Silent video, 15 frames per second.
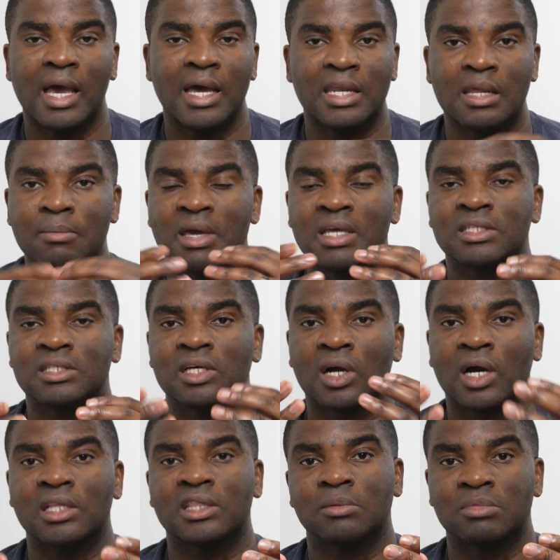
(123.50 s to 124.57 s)
and they basically
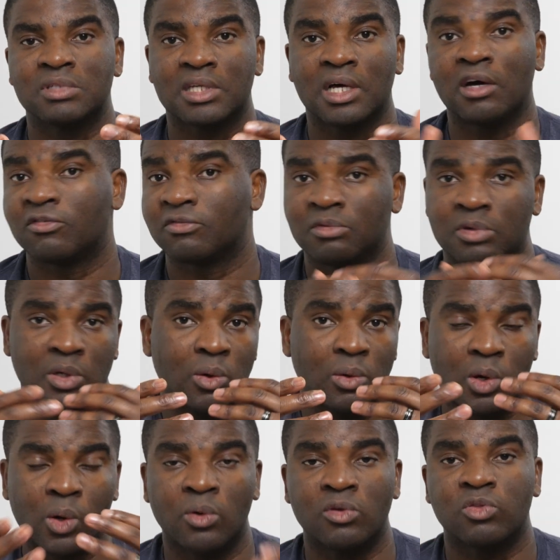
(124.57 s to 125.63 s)
caught themselves,
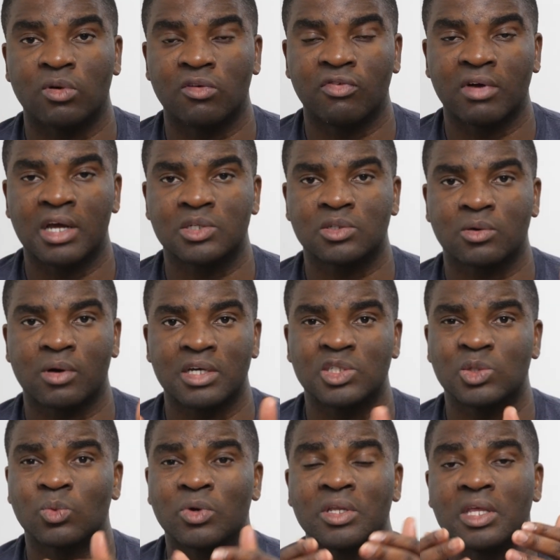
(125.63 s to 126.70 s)
going through a financial
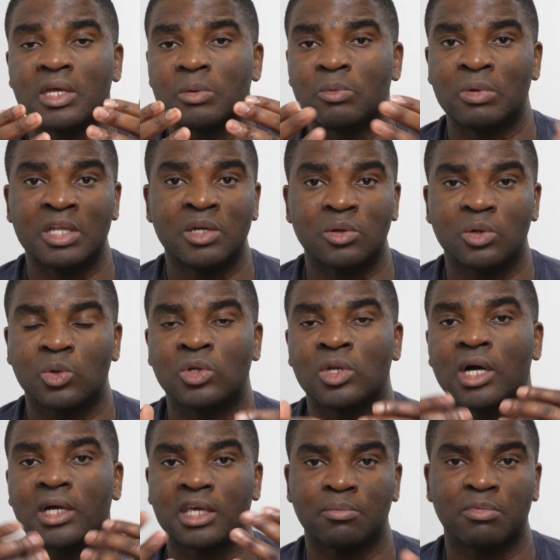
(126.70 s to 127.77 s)
crisis where they literally could
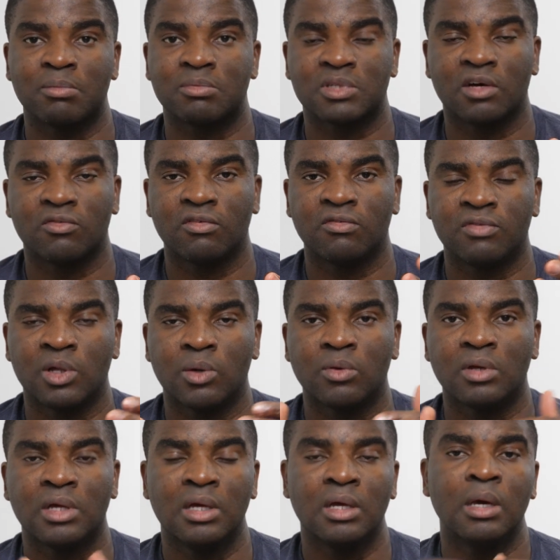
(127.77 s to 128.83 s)
not keep themselves
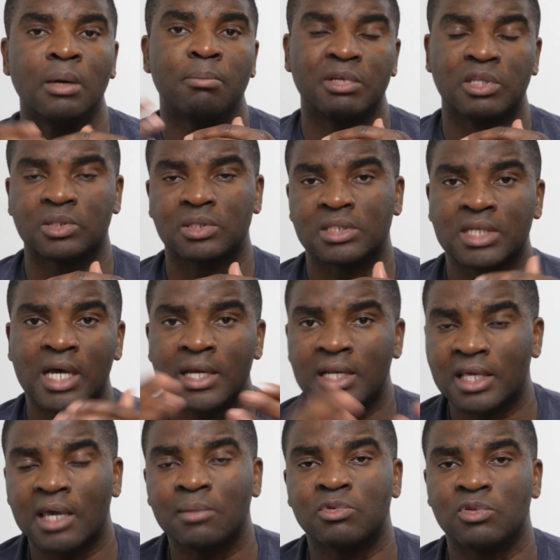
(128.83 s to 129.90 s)
afloat. But the society
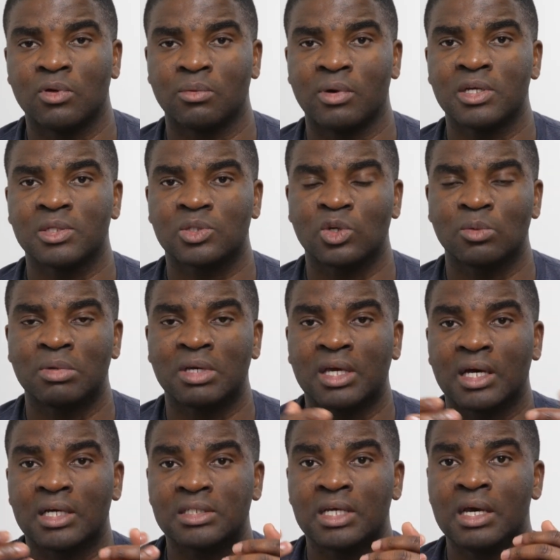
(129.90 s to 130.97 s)
came to their rescue
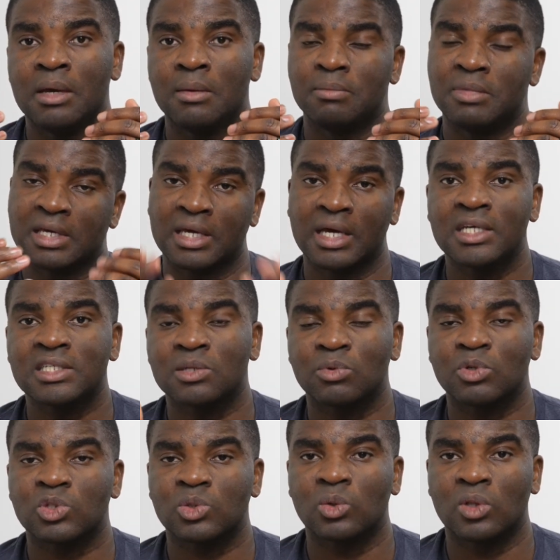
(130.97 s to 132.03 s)
because they
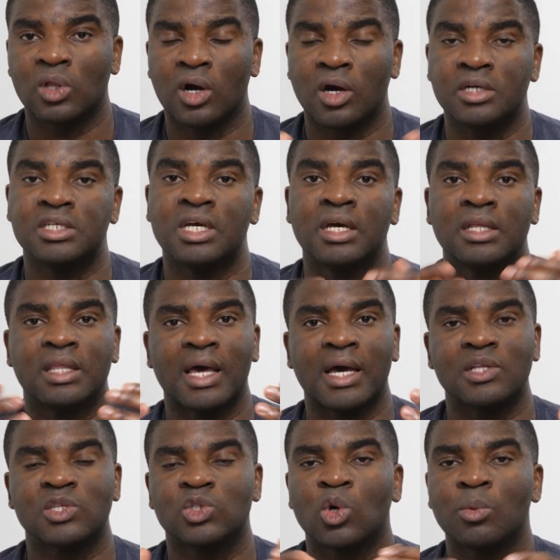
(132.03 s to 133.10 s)
were so large, they
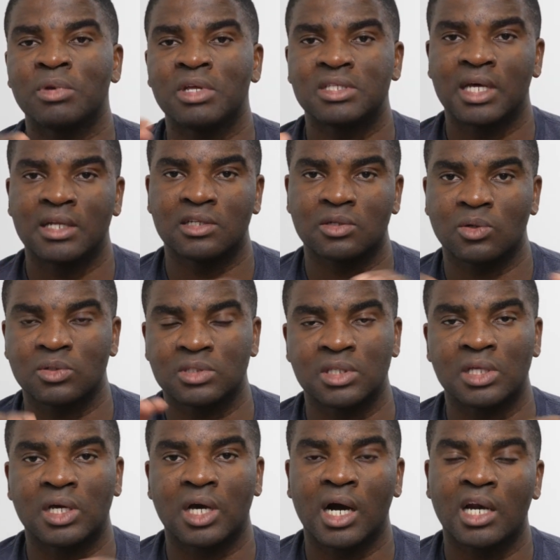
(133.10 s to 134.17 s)
had so many tentacles in
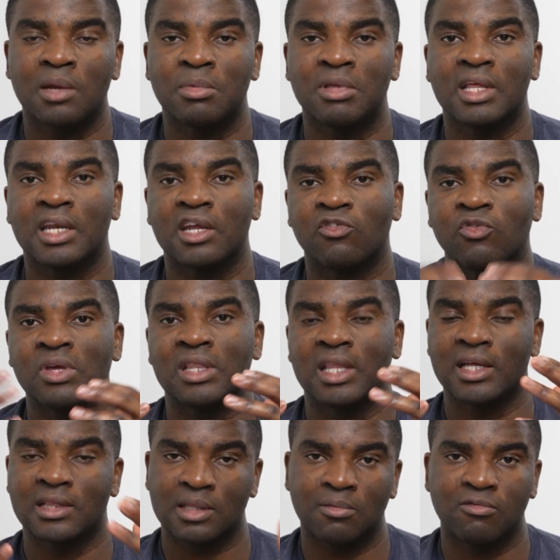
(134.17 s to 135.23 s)
the economy that if we
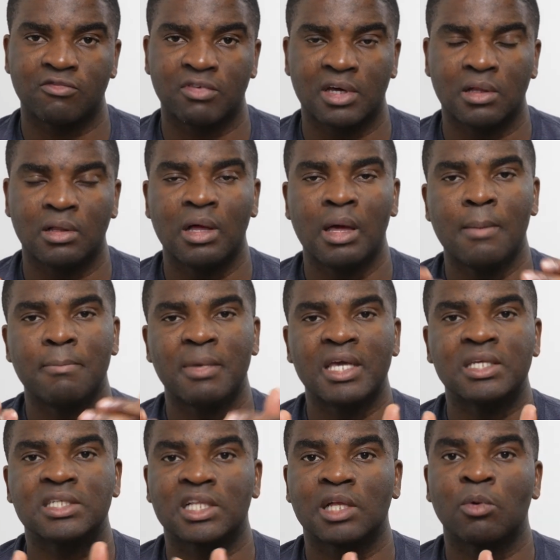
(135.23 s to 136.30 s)
let them fail,
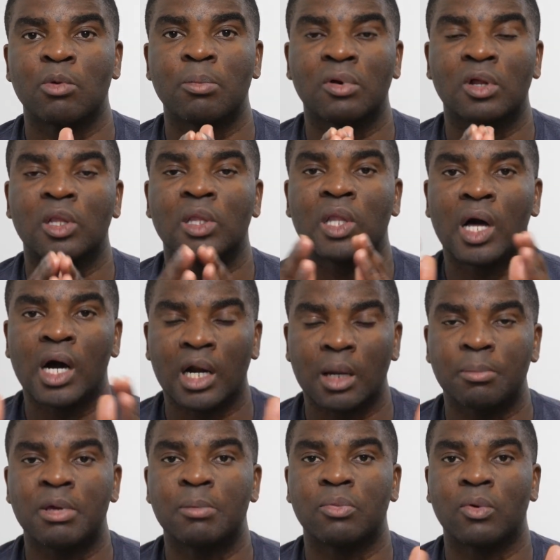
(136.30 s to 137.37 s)
basically we put a lot
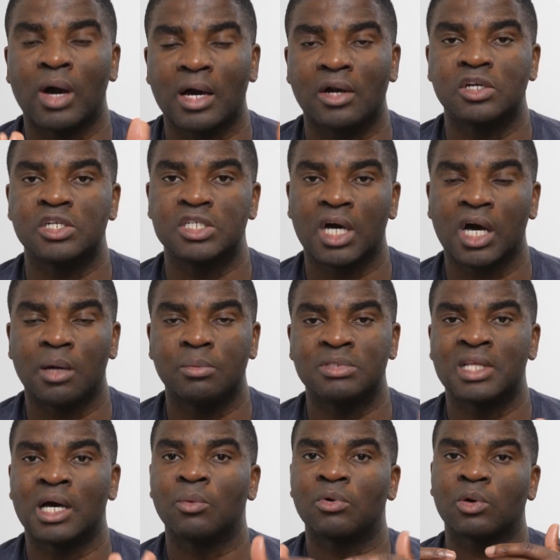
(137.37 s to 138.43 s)
of people out of jobs,
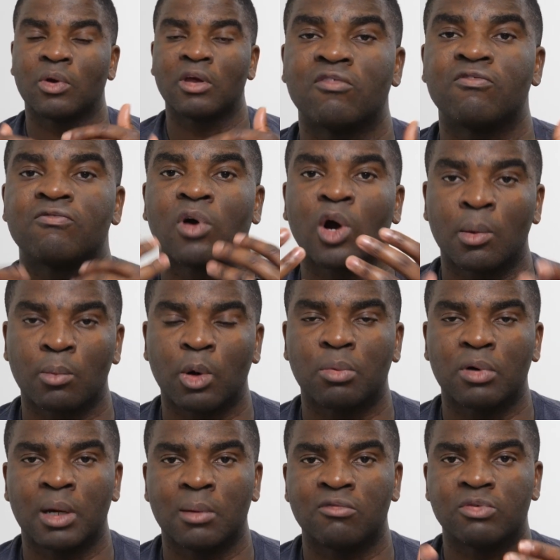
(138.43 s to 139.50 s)
and that would create far more
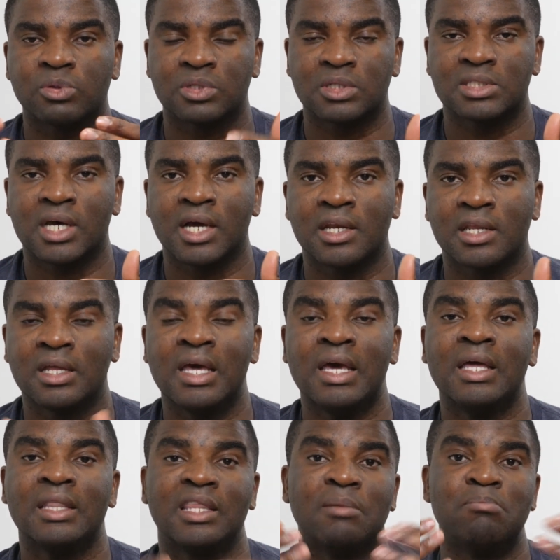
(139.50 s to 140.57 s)
problem for society
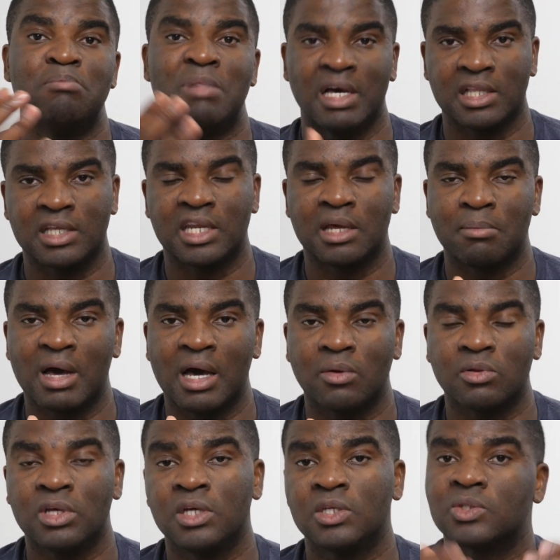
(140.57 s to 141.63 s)
than bailing them
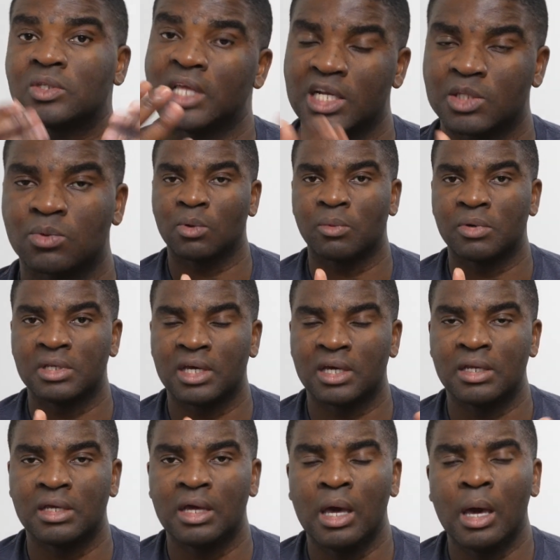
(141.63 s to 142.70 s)
out. So that's what we
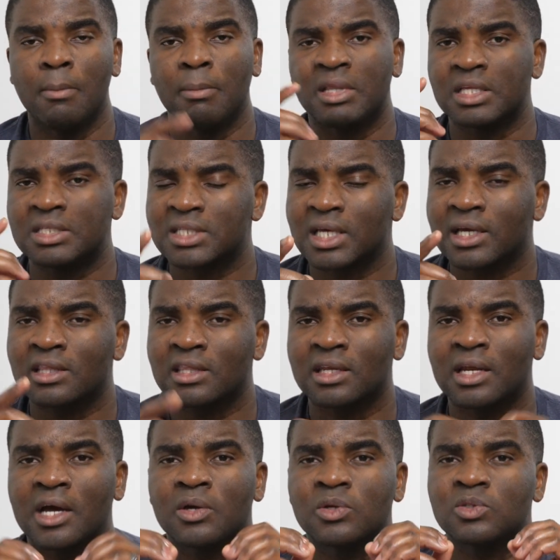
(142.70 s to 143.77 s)
did. But the second
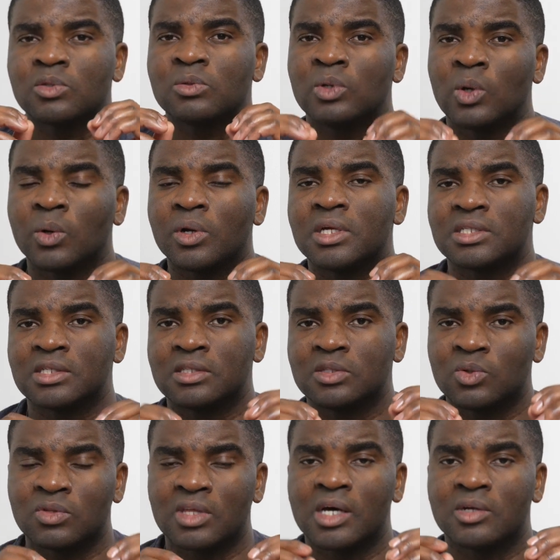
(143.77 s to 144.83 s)
thing I also noticed in
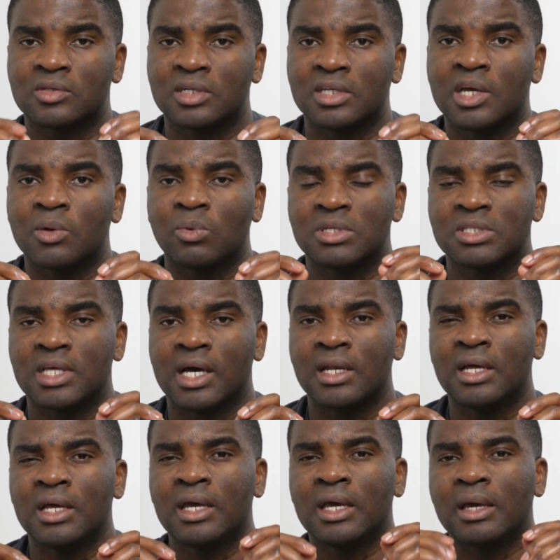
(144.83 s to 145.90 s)
2008 was that
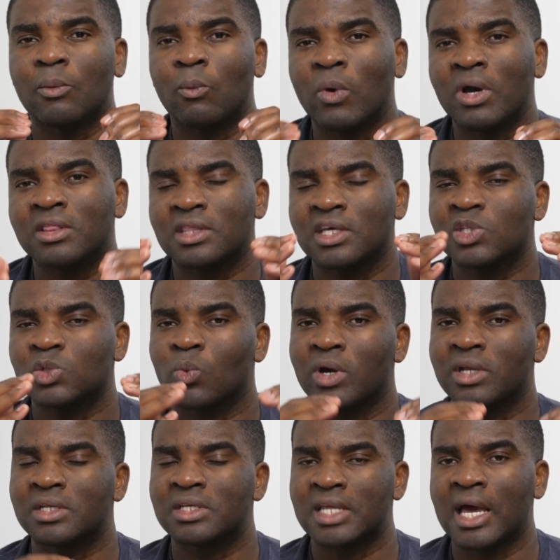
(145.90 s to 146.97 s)
when things
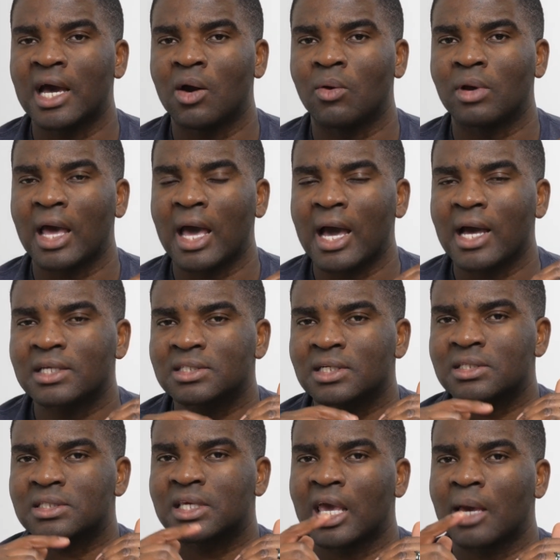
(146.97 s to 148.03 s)
went down,
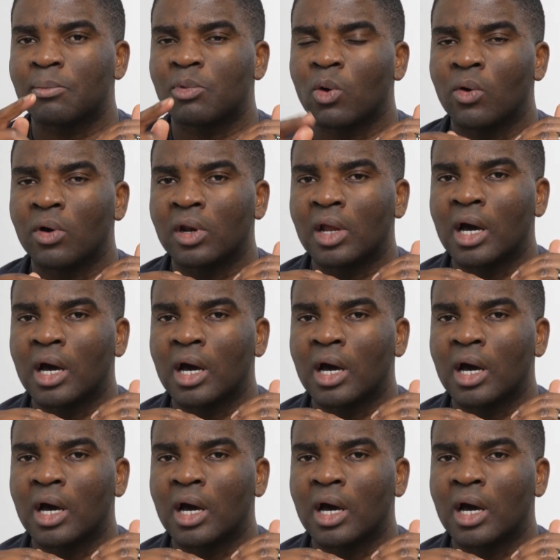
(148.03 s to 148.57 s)
assets kept going